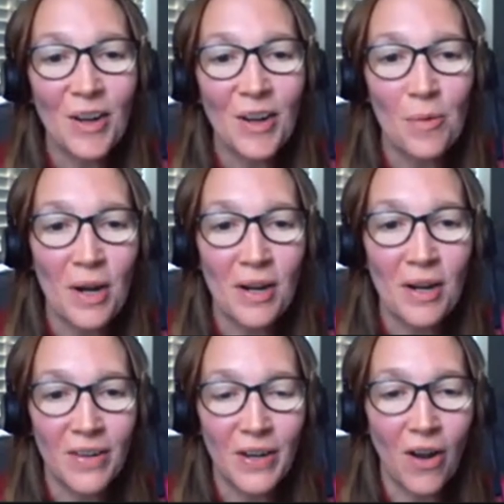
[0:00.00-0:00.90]
and I
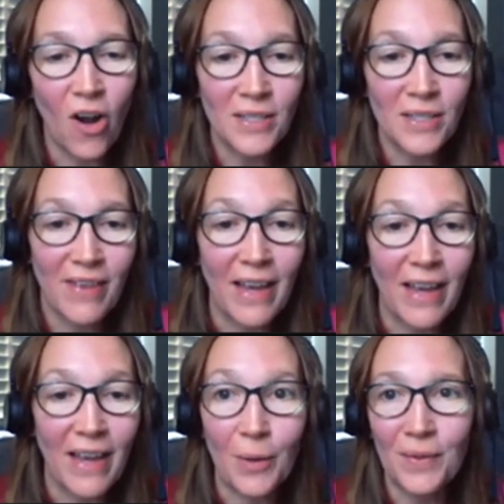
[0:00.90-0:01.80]
work for Arts
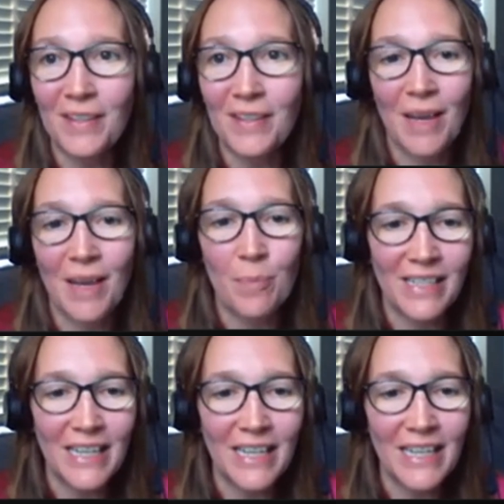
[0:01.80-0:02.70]
for Health at
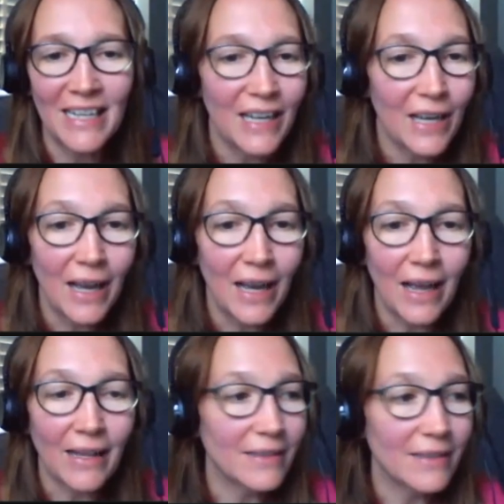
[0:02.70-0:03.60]
MPFT.
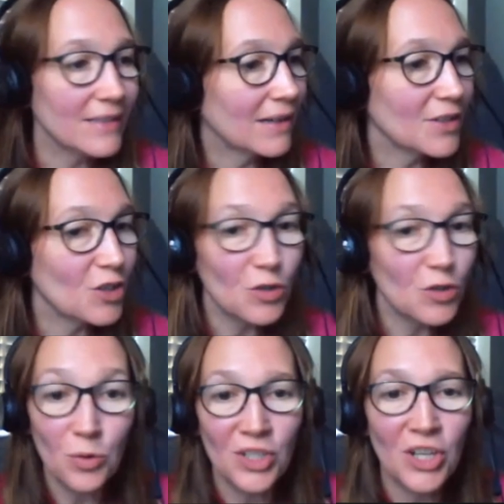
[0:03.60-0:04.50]
And I'd like
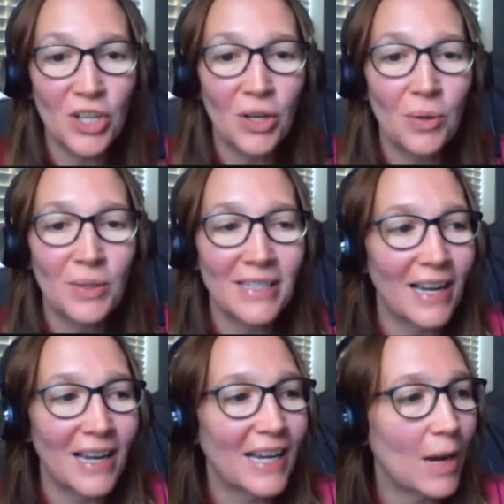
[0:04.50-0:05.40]
to talk to
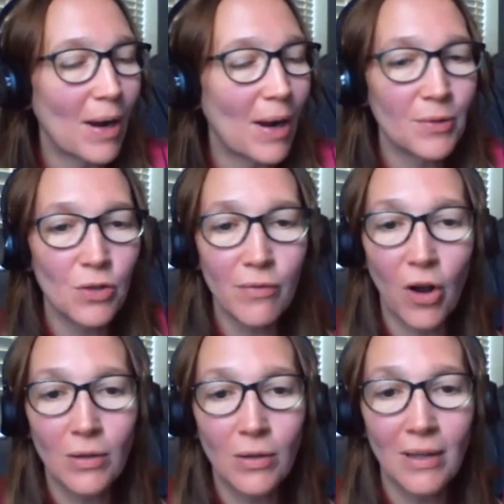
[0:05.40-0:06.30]
you today about
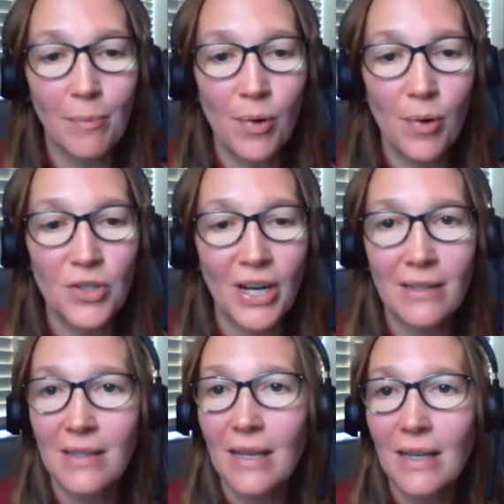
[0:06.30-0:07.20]
two of our online
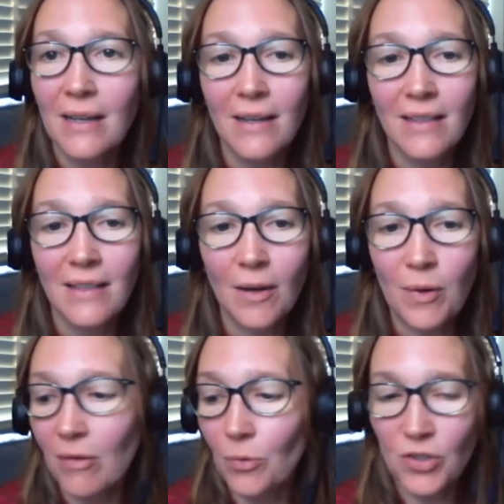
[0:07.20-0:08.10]
projects
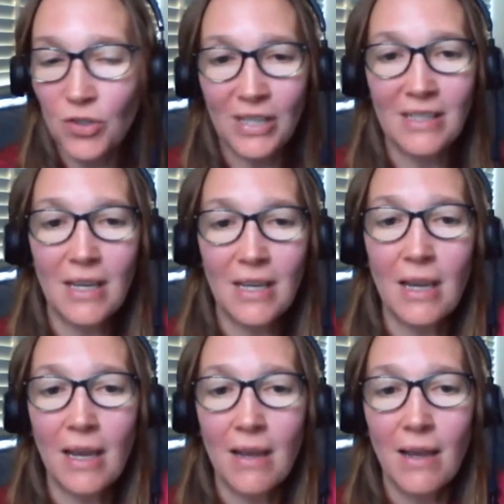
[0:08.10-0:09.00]
that we've launched
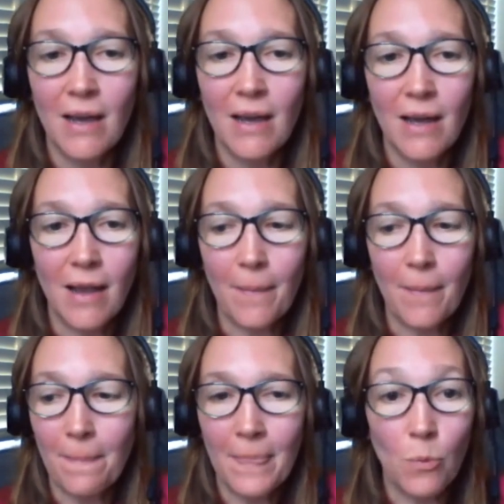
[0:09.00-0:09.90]
this year,
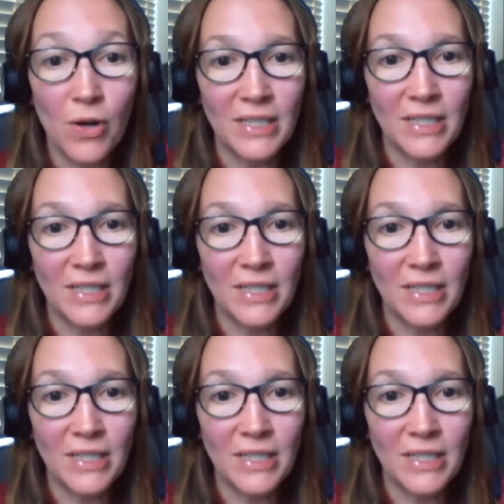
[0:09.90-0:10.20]
the